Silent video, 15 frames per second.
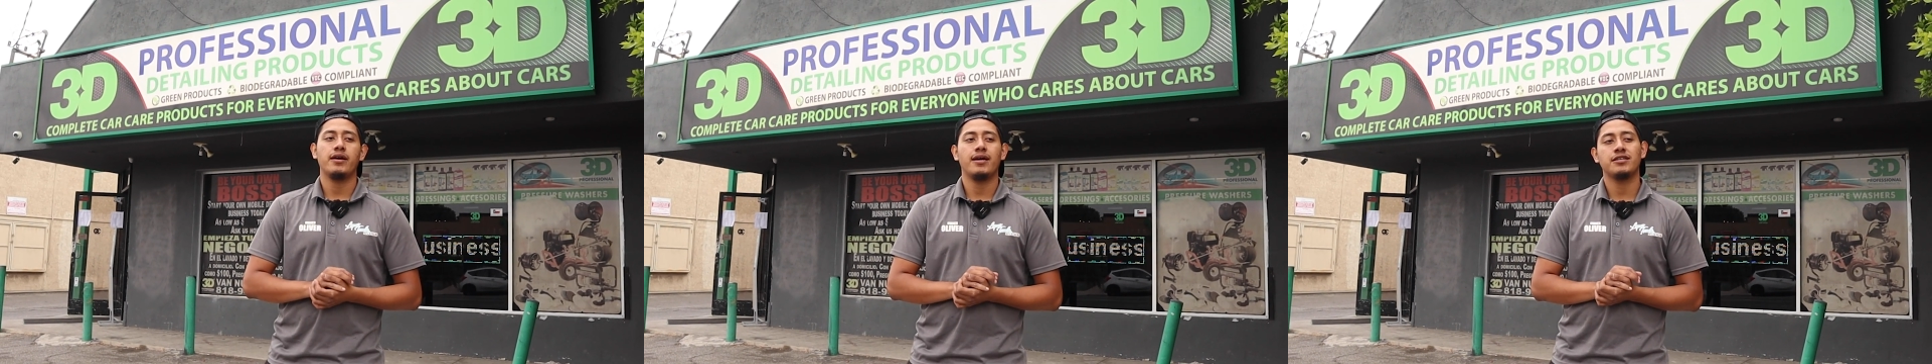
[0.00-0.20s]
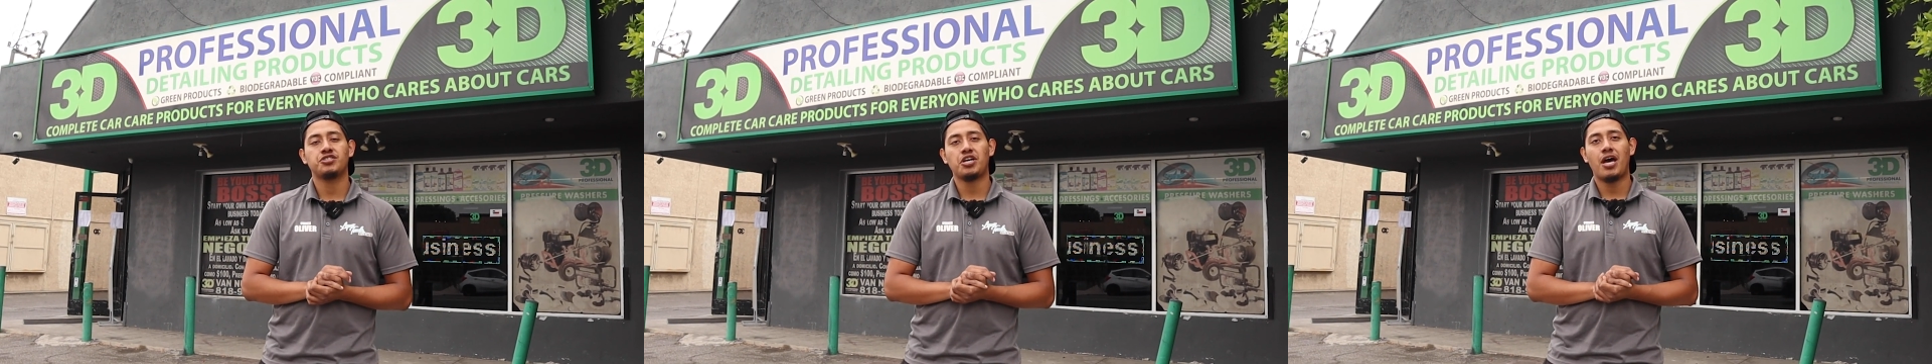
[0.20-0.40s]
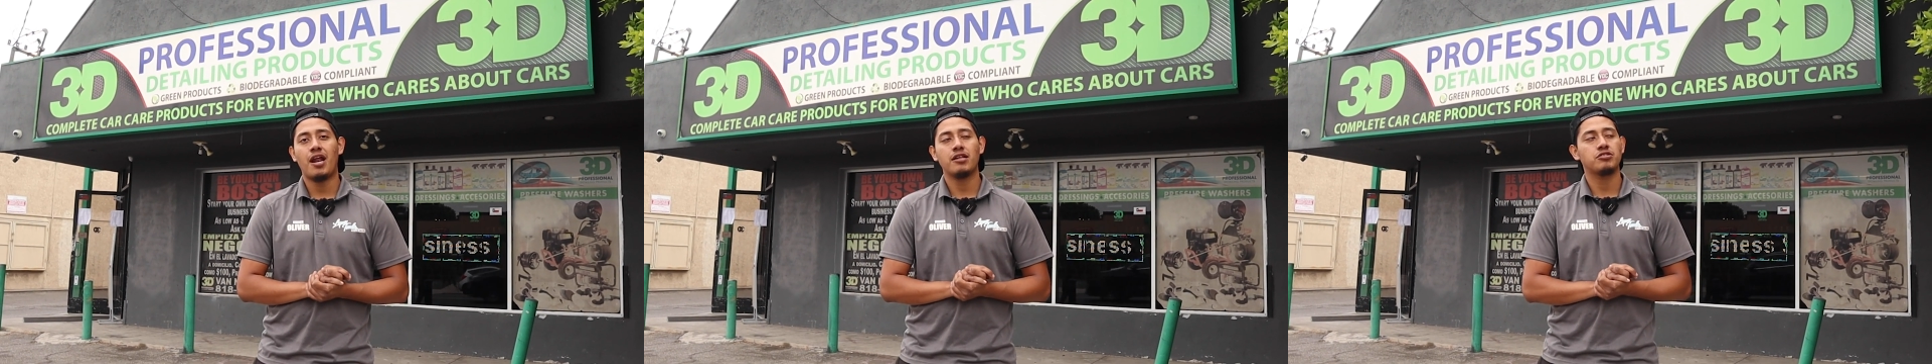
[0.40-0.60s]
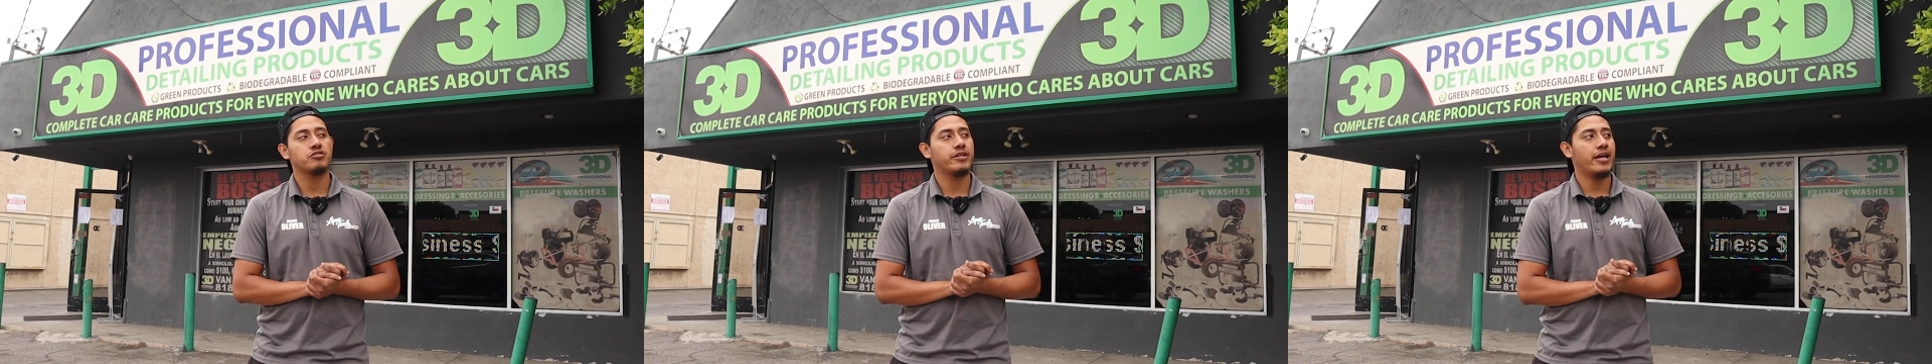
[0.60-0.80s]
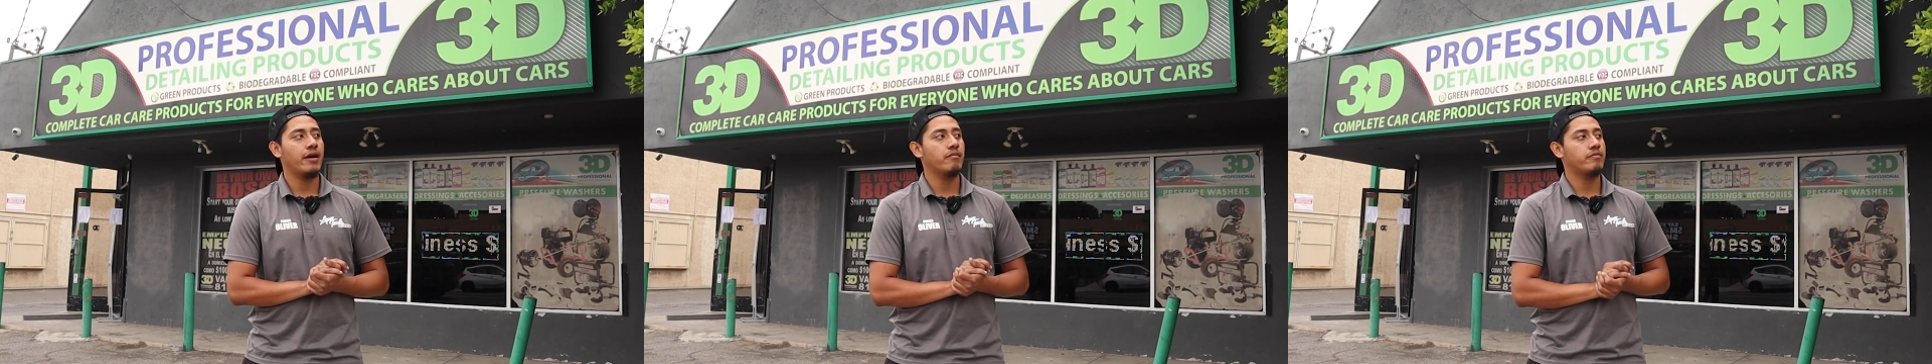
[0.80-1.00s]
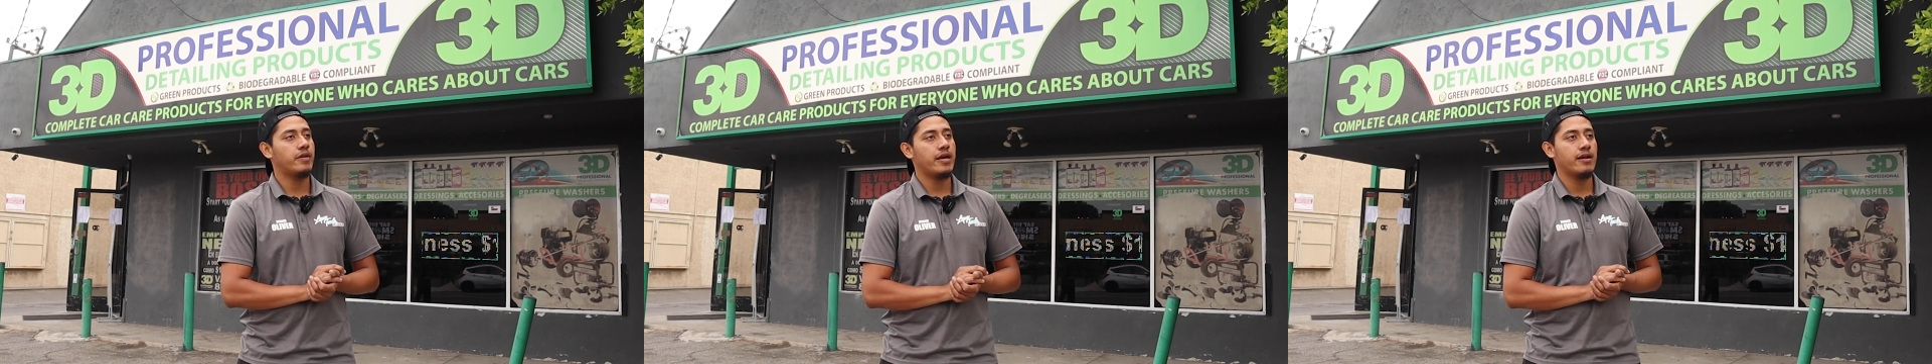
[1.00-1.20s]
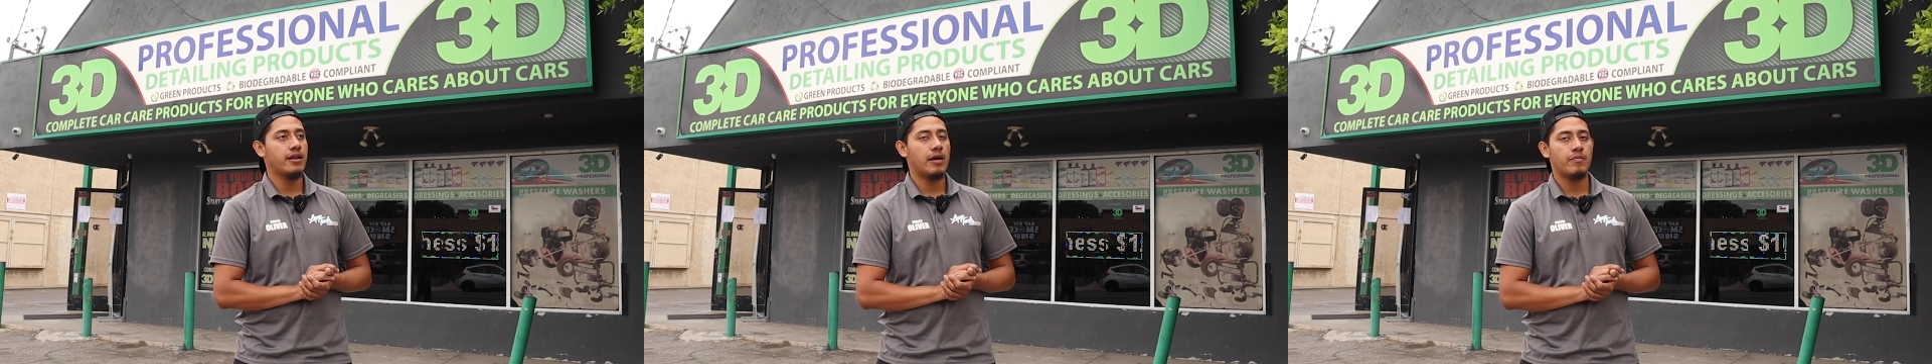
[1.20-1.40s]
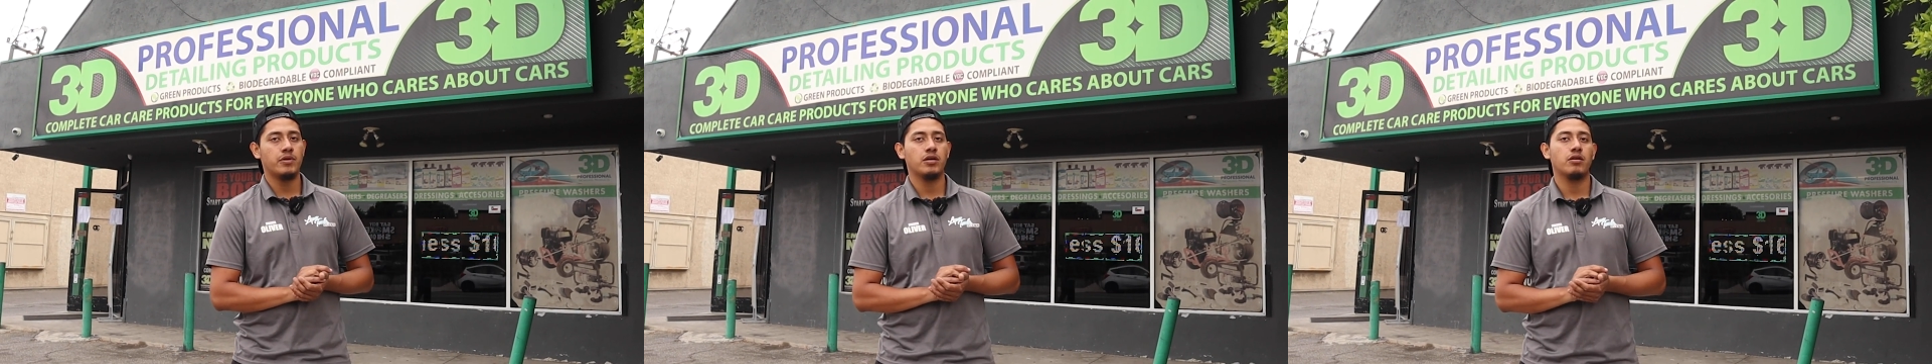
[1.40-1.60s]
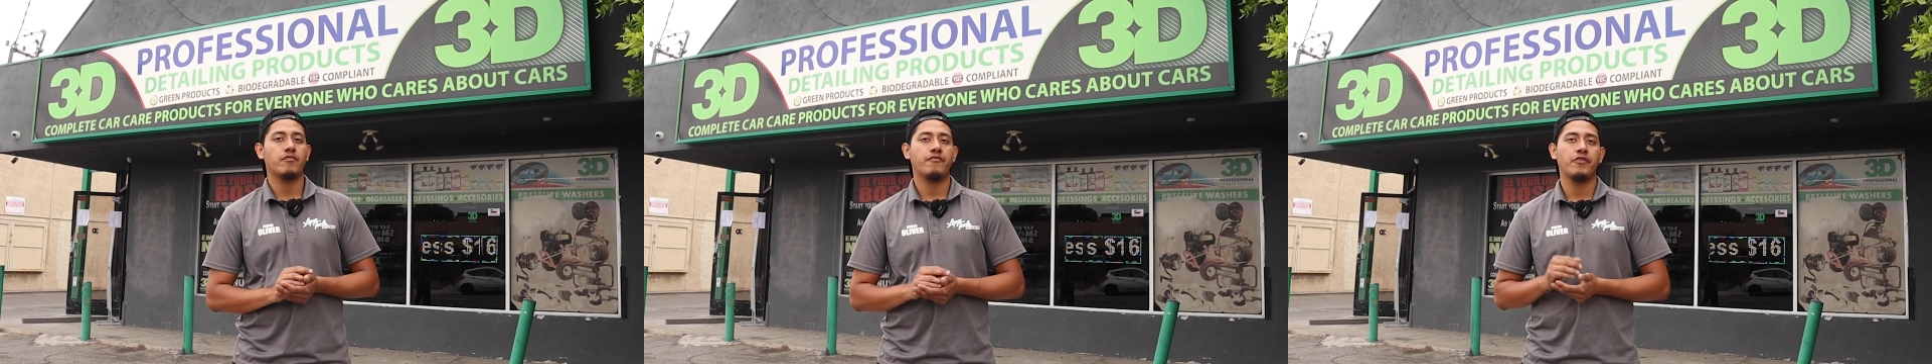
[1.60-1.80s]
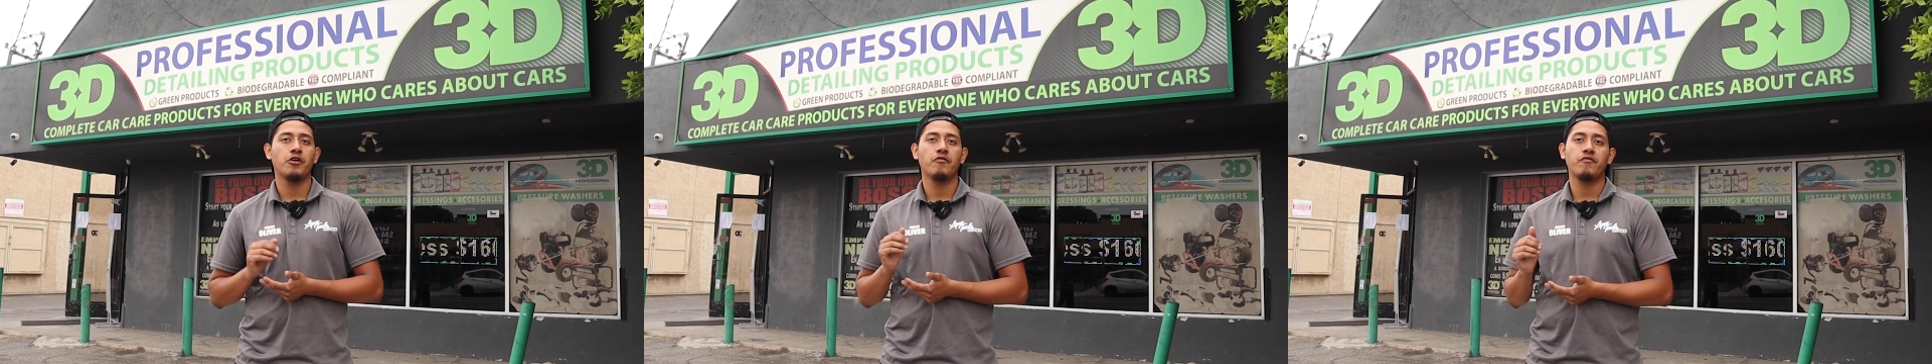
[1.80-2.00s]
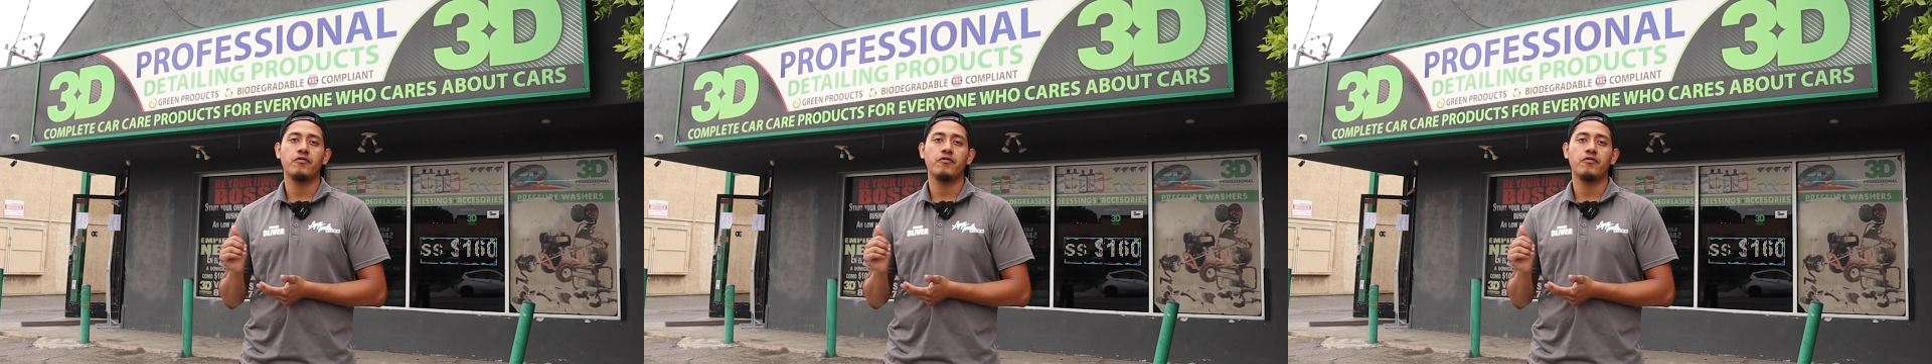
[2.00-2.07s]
And shout out to them, they let me film